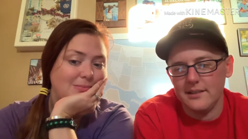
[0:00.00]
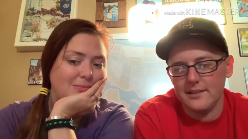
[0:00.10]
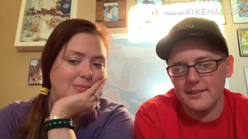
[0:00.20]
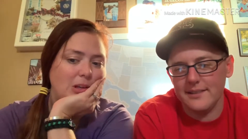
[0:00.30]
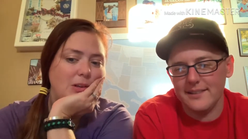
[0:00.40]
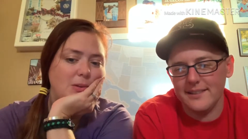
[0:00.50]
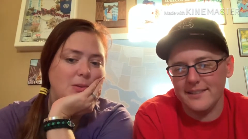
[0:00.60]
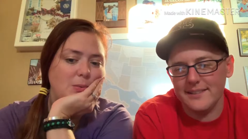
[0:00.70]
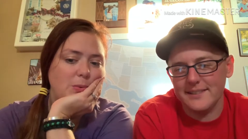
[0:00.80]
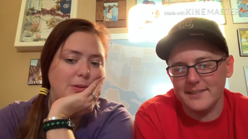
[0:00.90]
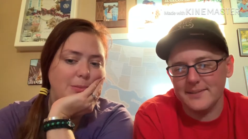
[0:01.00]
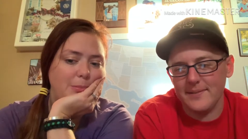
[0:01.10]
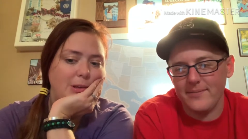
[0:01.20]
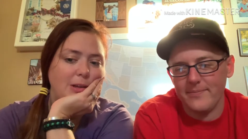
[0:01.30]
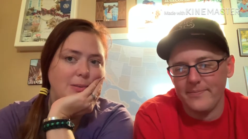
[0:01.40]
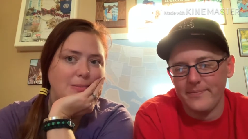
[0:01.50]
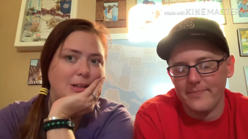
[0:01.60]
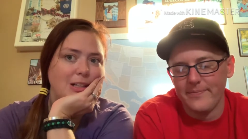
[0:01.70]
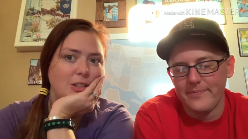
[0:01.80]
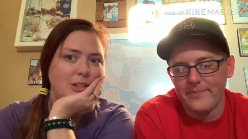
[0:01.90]
Speaker 1: You would be
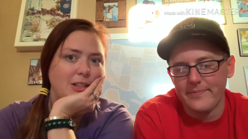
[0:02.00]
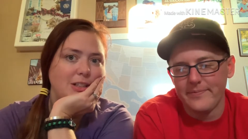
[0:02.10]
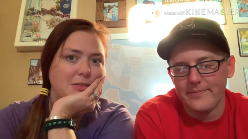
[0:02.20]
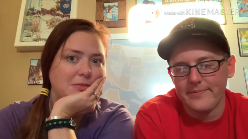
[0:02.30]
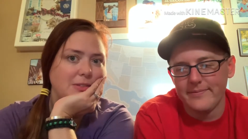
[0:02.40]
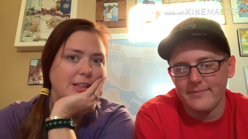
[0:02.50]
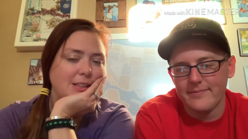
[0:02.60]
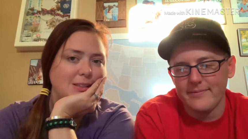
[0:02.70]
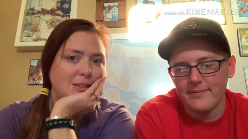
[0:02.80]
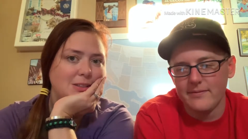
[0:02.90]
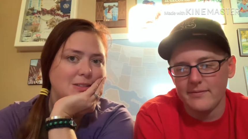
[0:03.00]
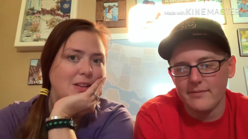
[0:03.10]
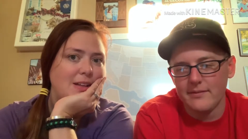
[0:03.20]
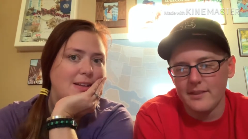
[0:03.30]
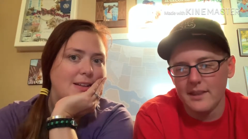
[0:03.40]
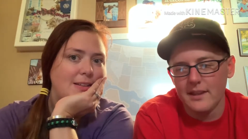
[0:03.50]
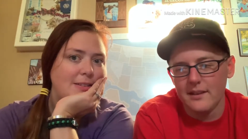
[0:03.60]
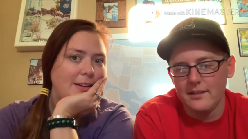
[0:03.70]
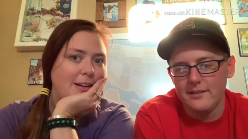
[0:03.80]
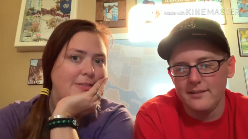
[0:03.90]
watching Friends,
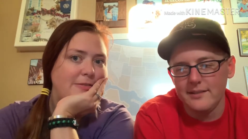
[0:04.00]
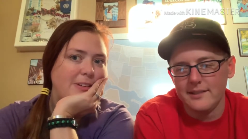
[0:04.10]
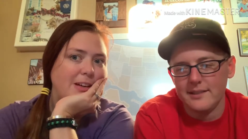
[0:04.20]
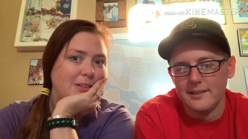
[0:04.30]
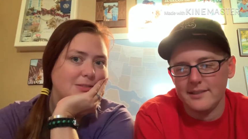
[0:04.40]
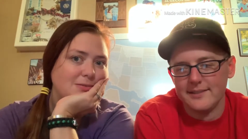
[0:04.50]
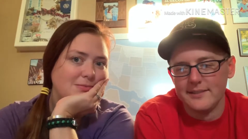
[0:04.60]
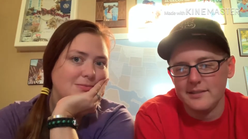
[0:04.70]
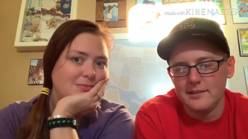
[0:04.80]
Seinfeld.